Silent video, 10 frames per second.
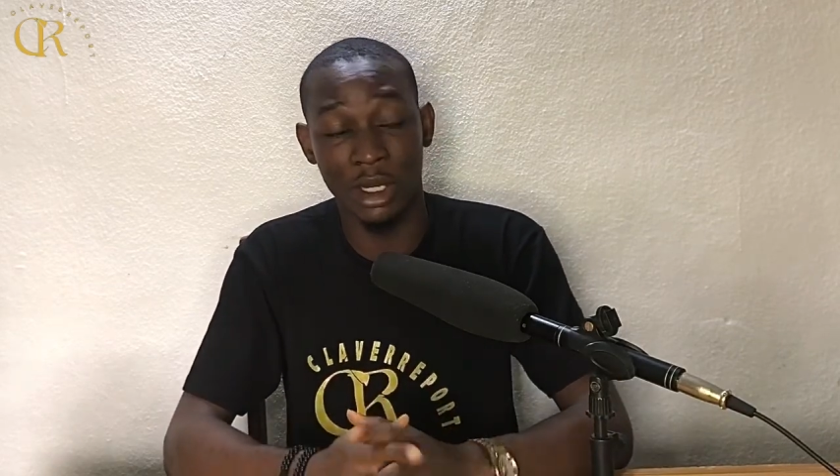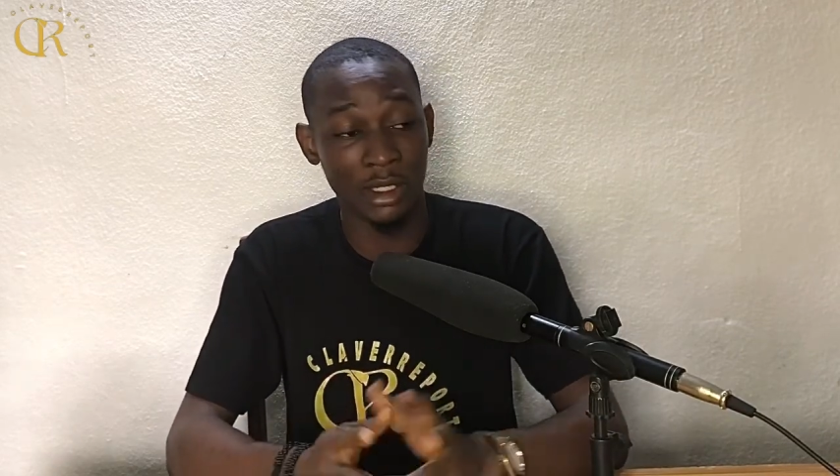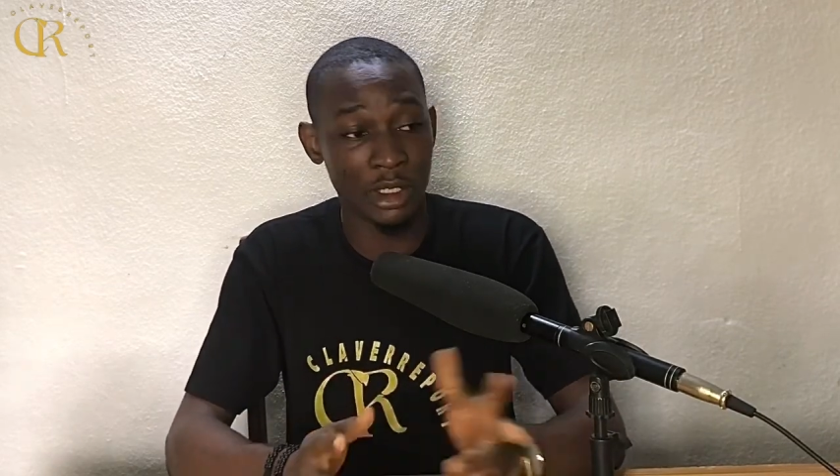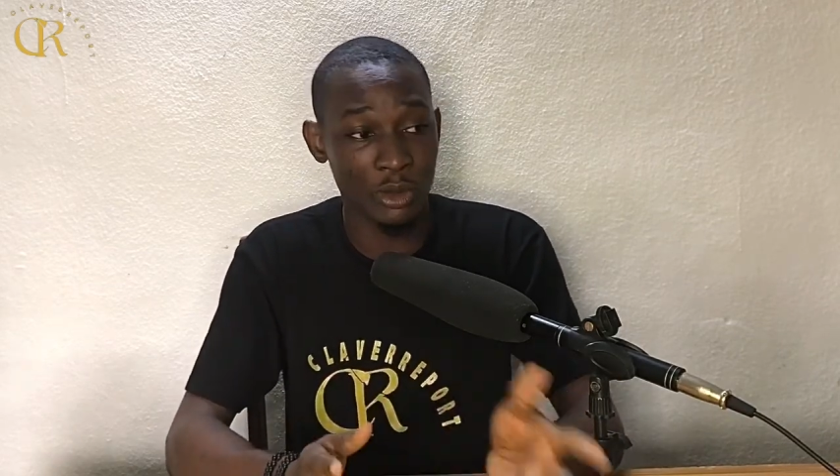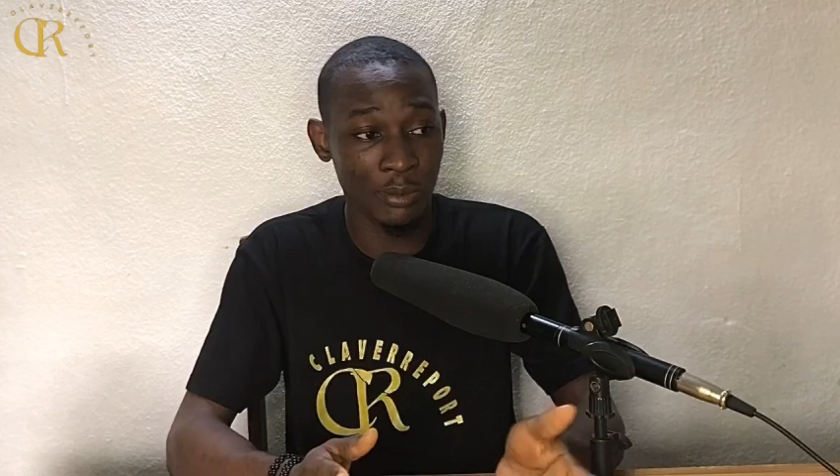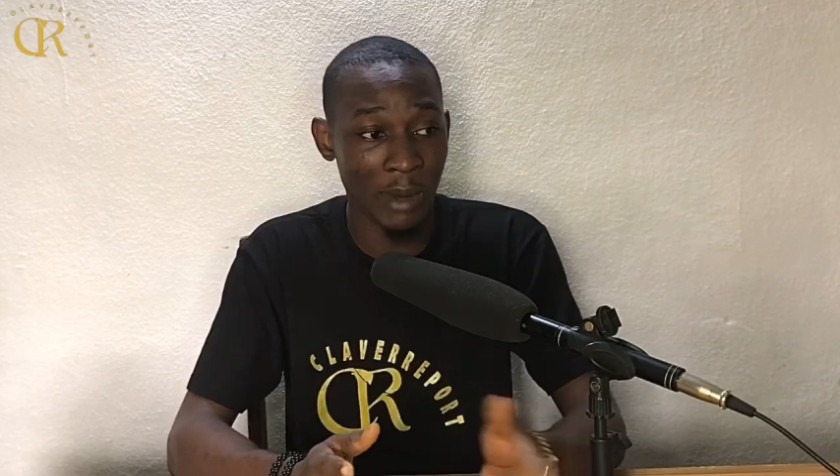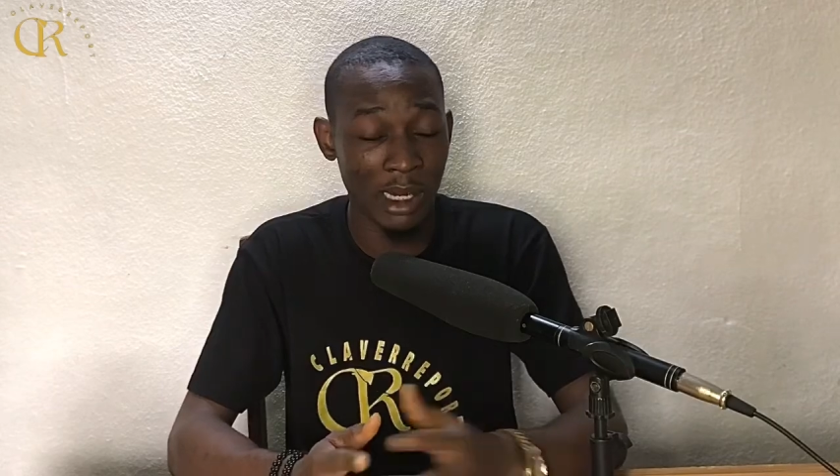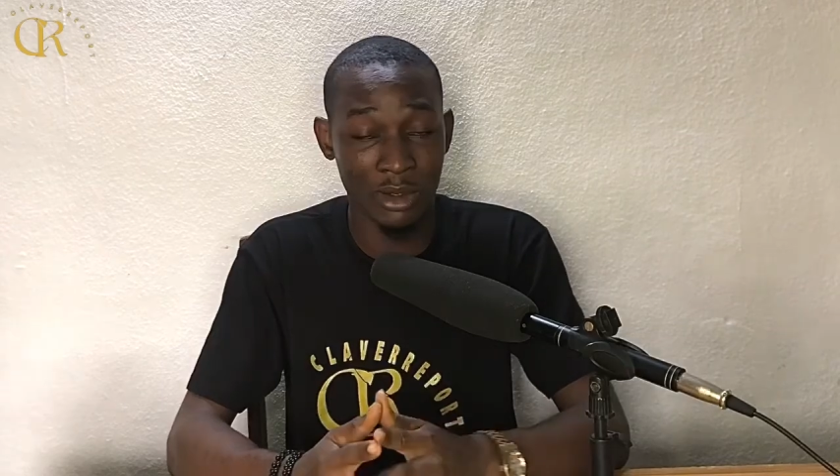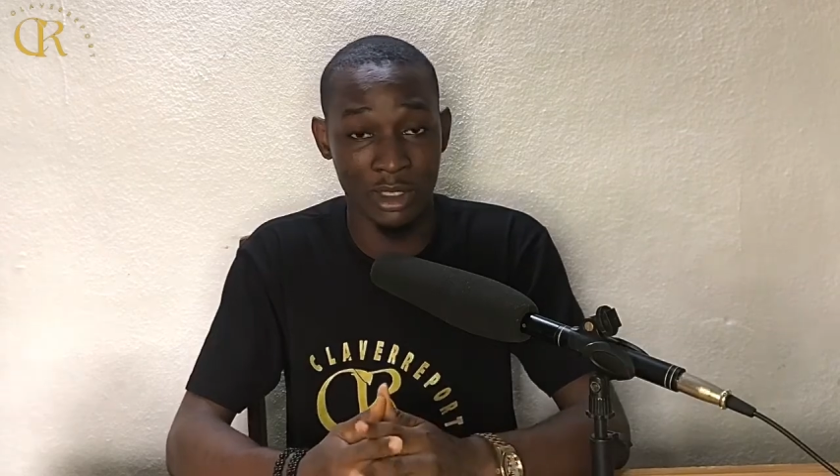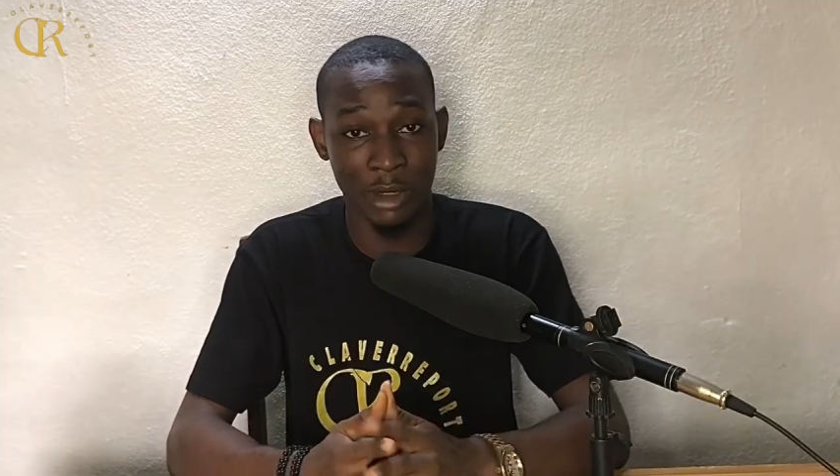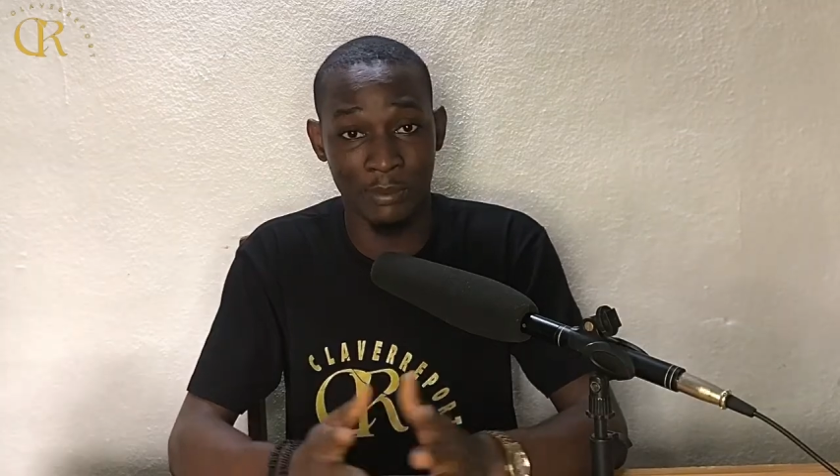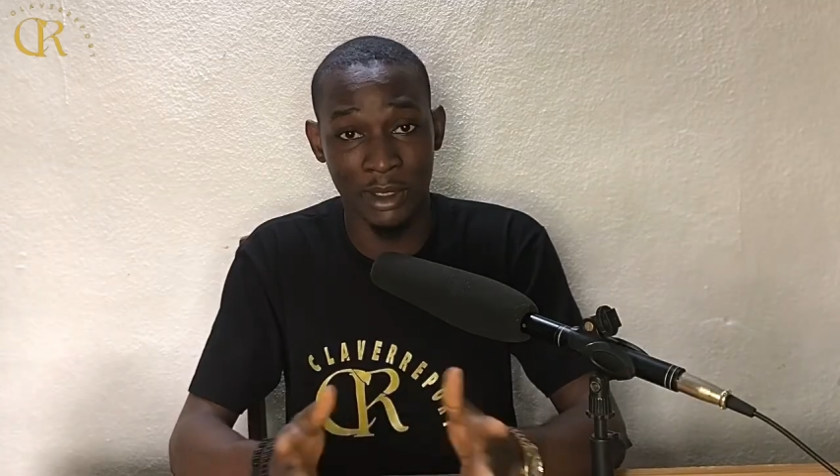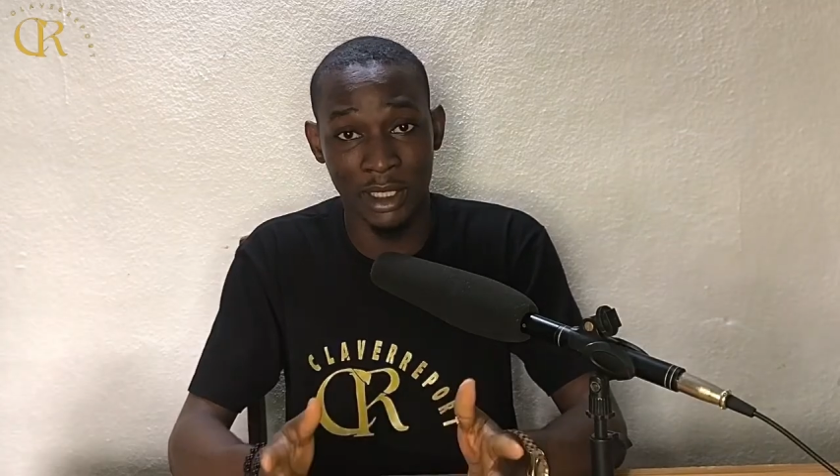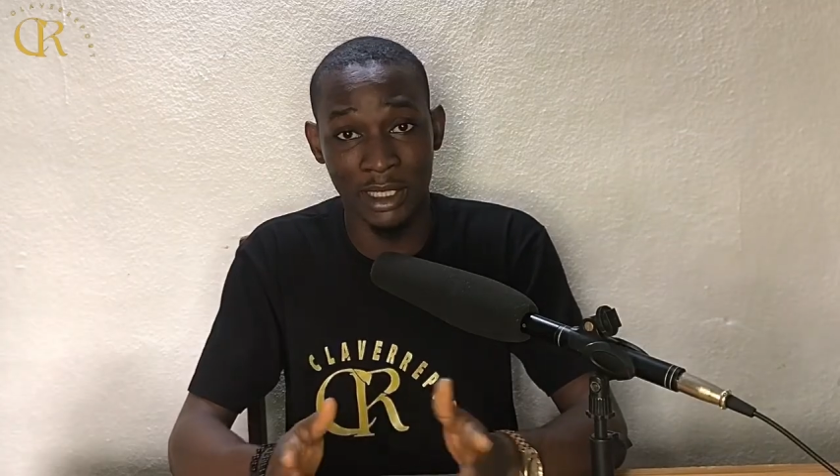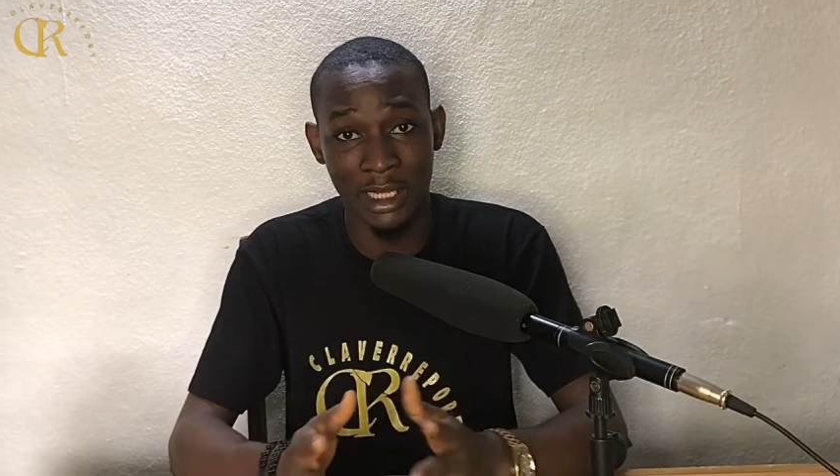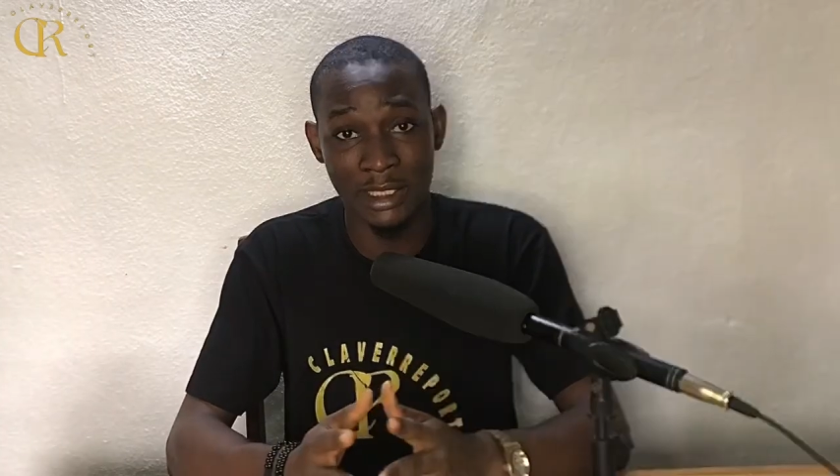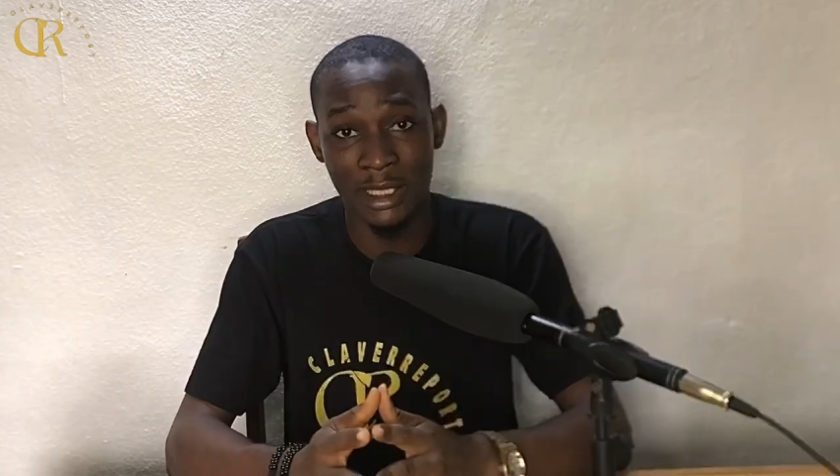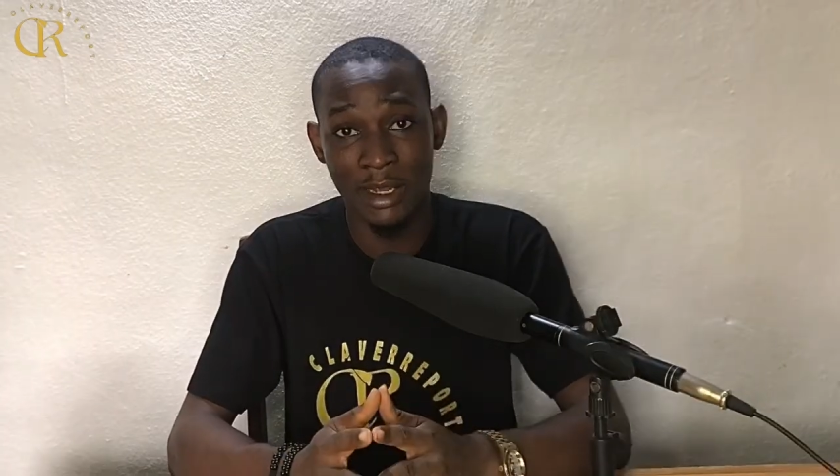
And the two pilots that operated that